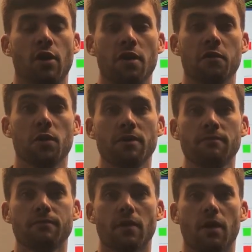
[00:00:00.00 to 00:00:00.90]
Hi everyone,
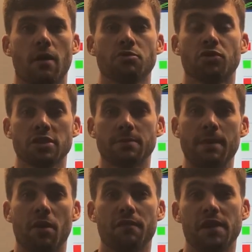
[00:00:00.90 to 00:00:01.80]
I'm trying to
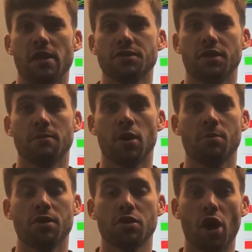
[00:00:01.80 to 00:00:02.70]
make my videos at the
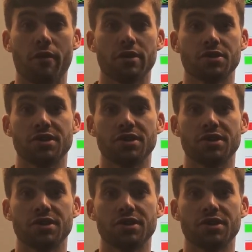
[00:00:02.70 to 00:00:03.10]
moment current